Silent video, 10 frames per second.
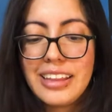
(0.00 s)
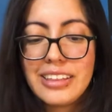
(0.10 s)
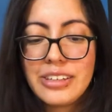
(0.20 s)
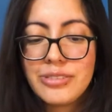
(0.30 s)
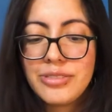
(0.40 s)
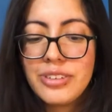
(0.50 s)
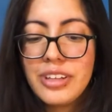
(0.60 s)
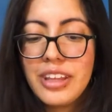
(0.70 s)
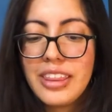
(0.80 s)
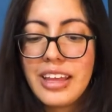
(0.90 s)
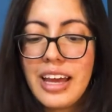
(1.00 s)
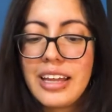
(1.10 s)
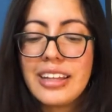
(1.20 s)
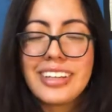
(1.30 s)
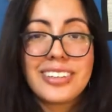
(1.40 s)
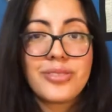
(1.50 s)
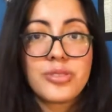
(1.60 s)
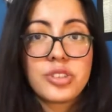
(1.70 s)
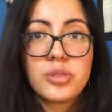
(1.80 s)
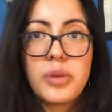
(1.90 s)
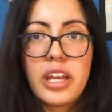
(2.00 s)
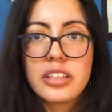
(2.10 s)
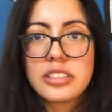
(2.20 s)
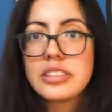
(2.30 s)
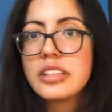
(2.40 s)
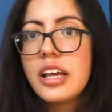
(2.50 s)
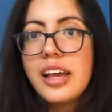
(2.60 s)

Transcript: love that like the first pages